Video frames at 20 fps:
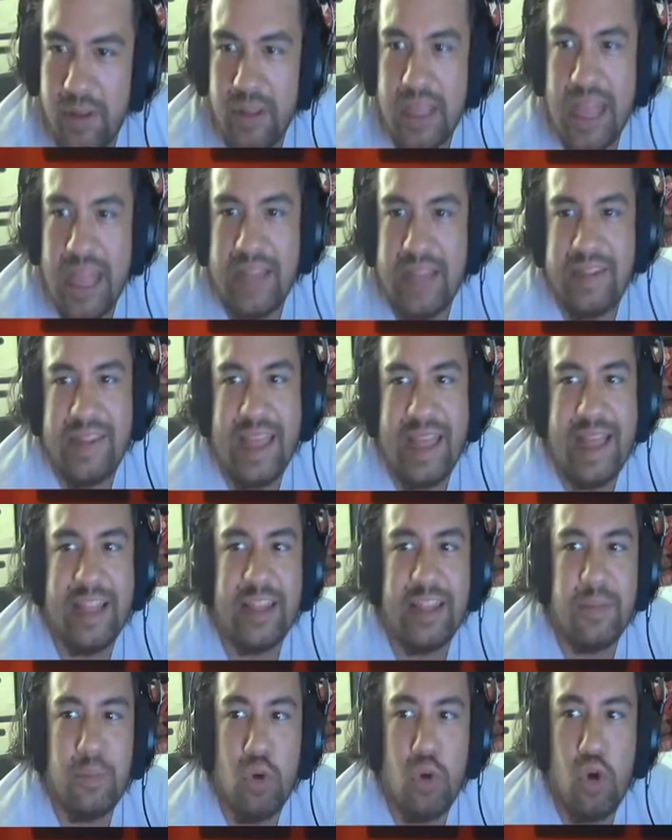That
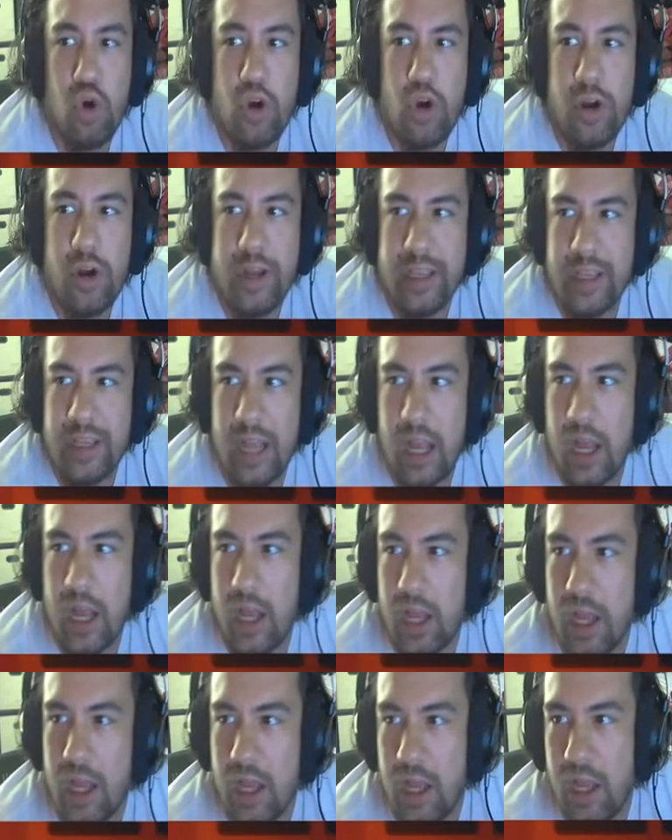sounds boring, ha
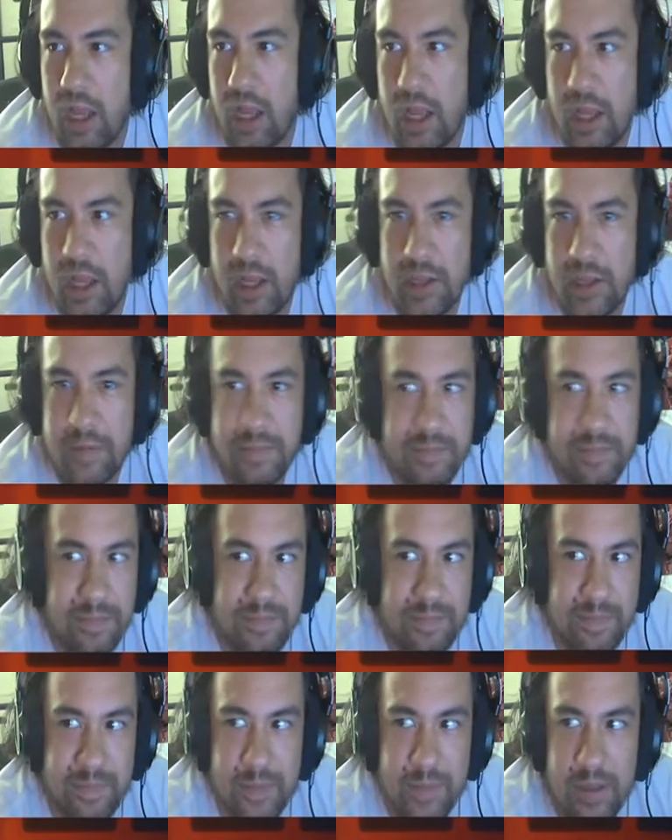ha ha ha.
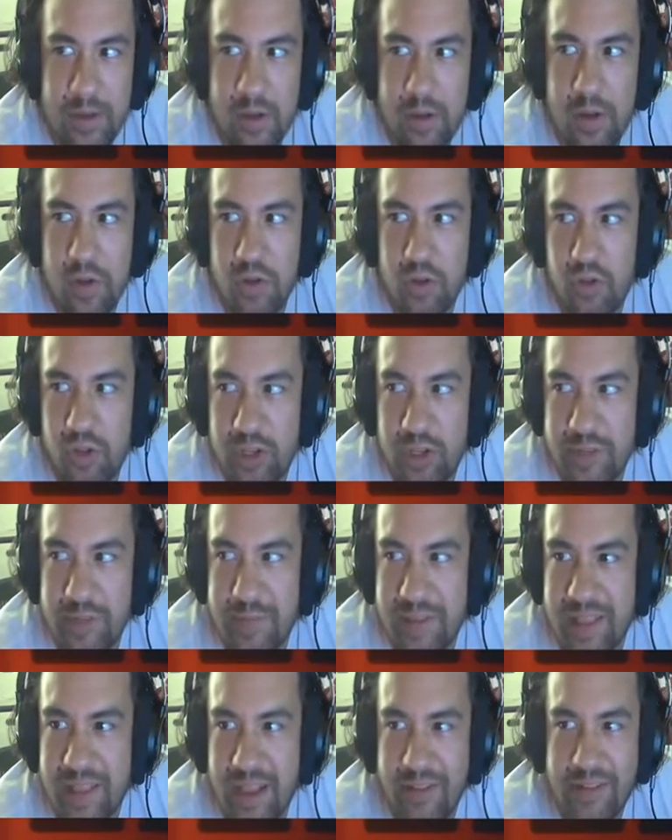Oh, trust me,
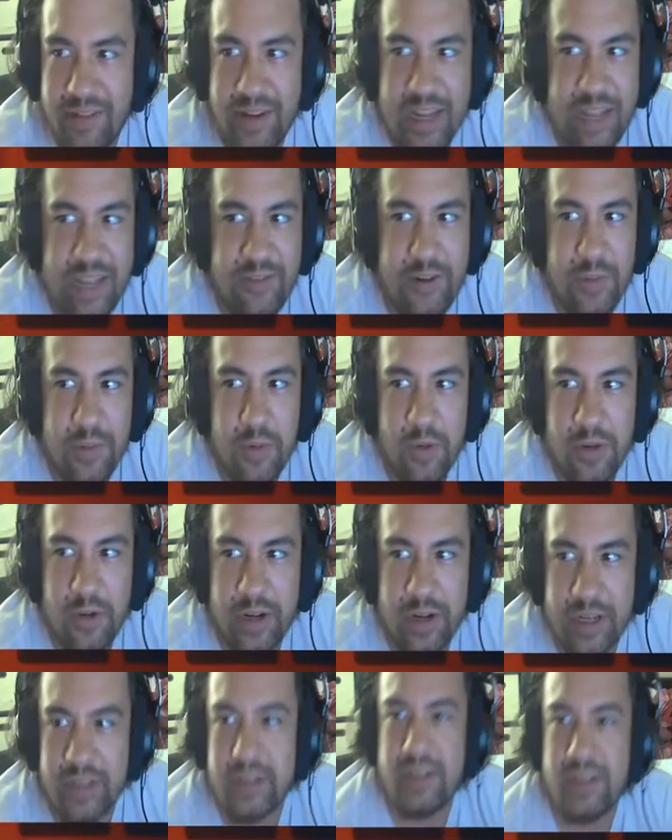clouds are never
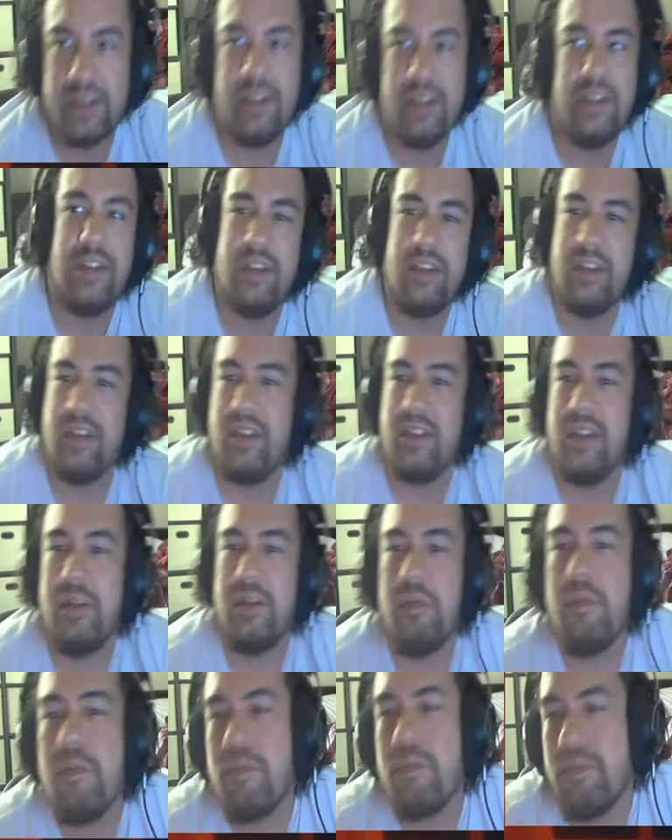boring.
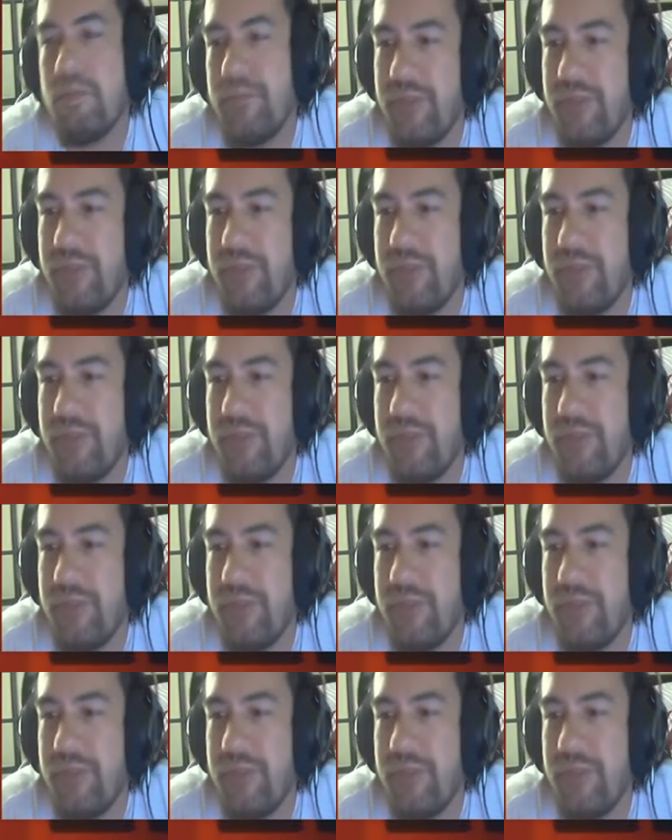Hmm.